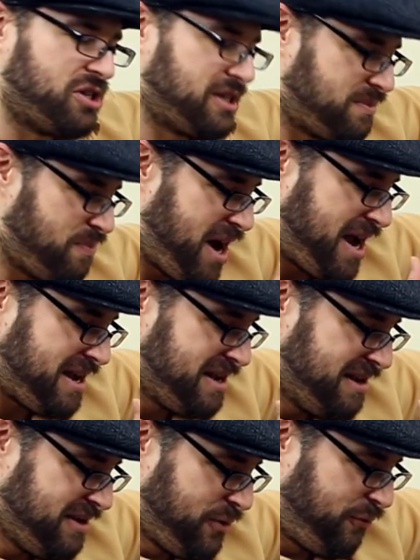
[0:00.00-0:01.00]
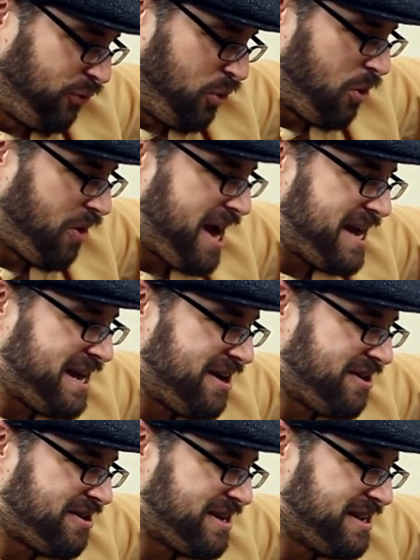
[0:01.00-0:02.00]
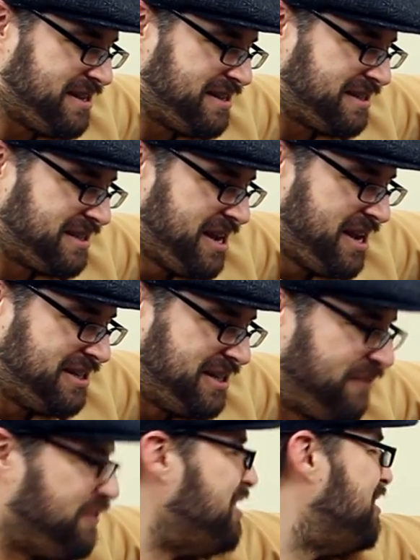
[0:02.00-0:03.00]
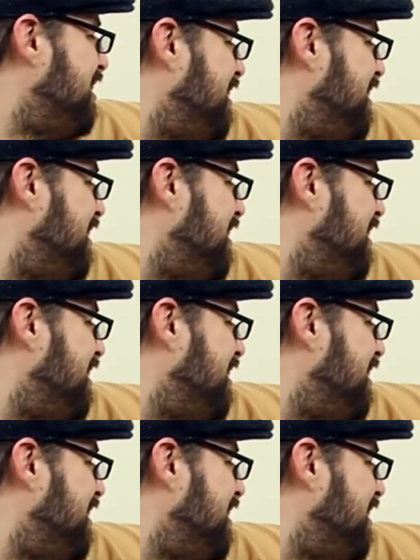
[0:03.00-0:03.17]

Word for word: Just my floor right here is different